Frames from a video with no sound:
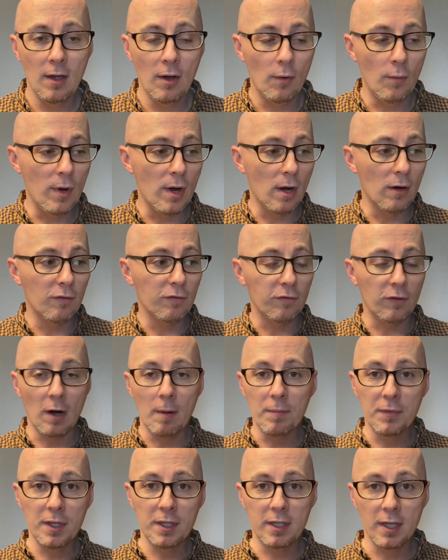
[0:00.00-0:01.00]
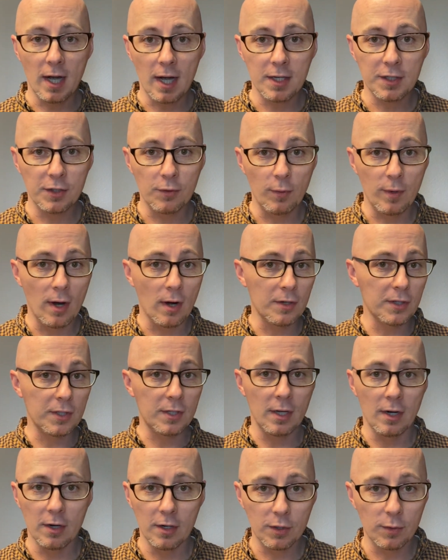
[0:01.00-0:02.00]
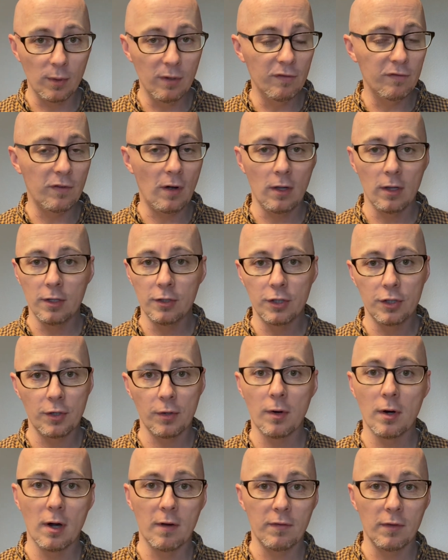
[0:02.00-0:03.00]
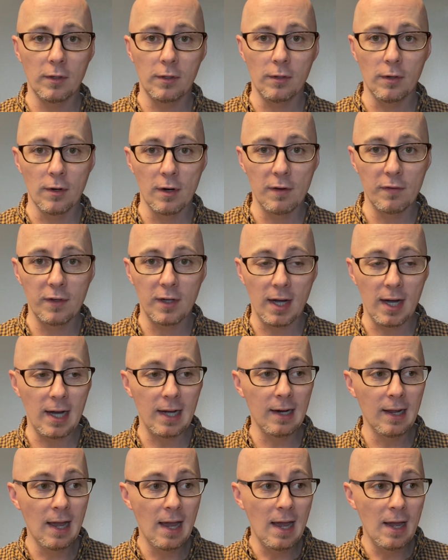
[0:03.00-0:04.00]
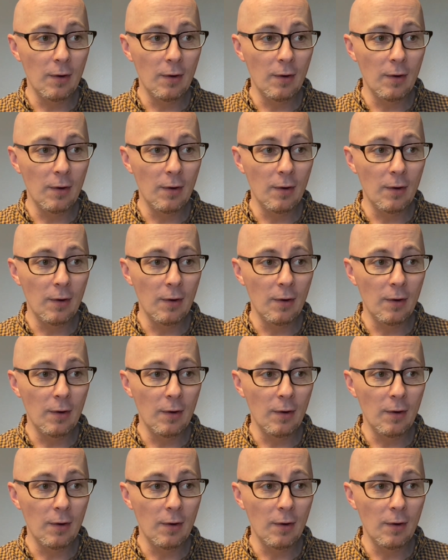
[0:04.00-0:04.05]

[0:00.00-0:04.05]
We are from the dust. We are sinners. We've fallen short of the glory of God.